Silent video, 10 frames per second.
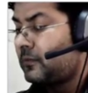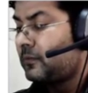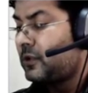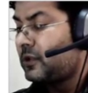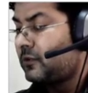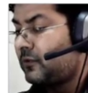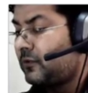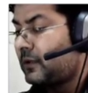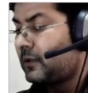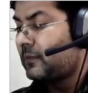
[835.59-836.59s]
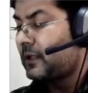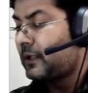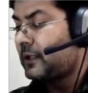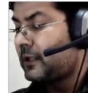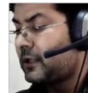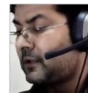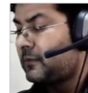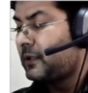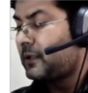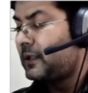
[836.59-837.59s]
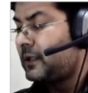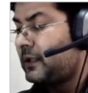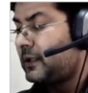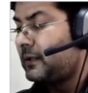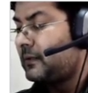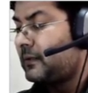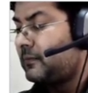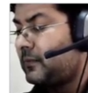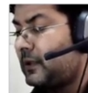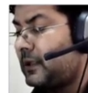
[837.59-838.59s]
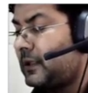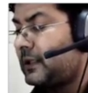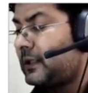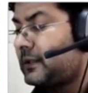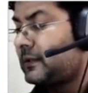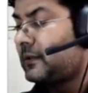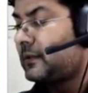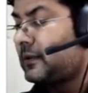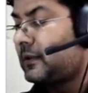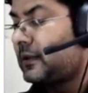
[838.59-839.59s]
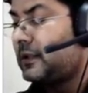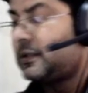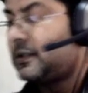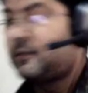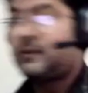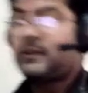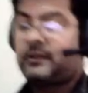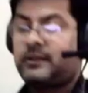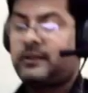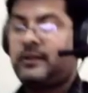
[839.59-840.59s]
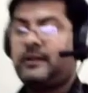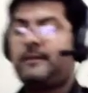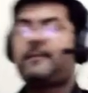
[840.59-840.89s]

b square minus bd plus d square. Clear?